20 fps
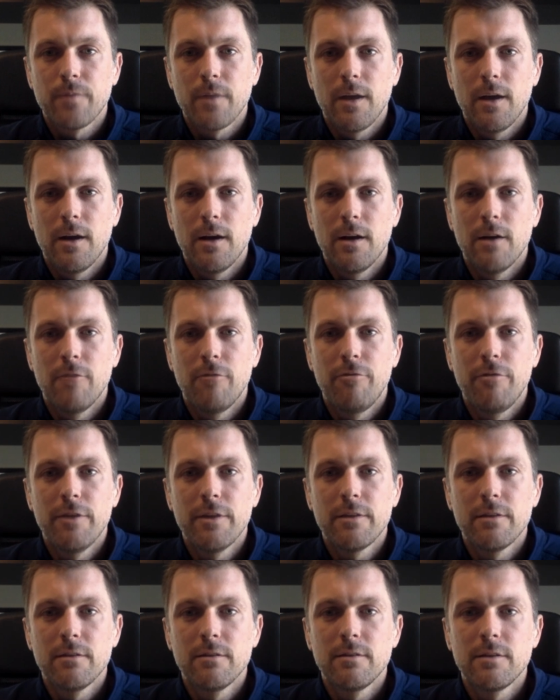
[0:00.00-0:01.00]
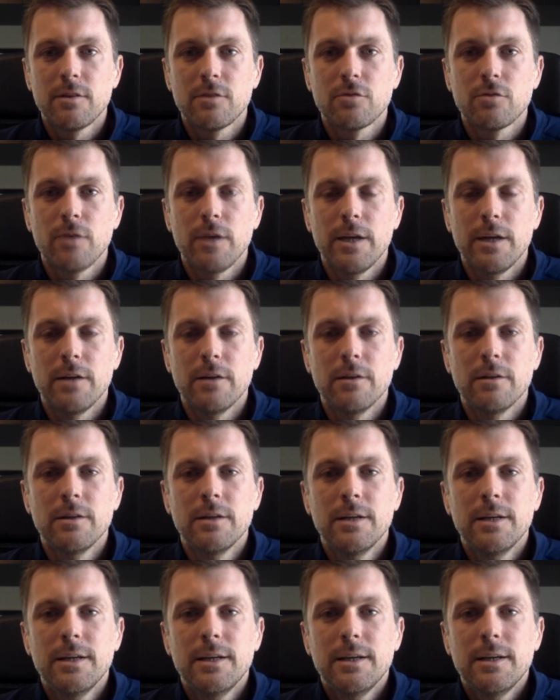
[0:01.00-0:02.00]
A fifth and sixth grader
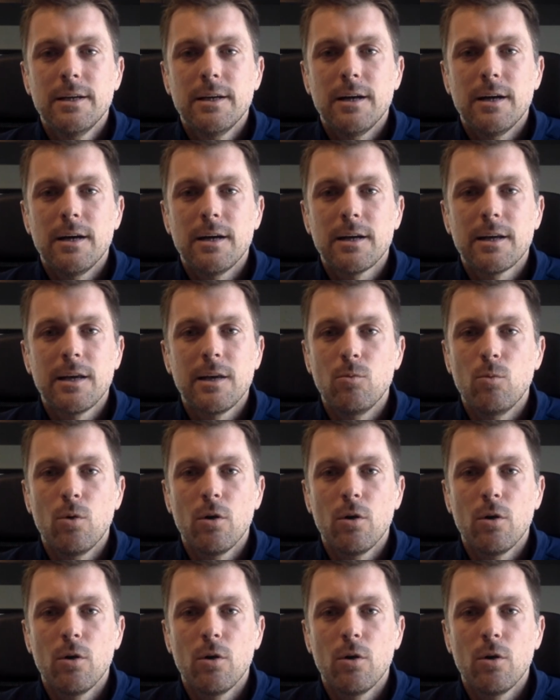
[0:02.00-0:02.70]
can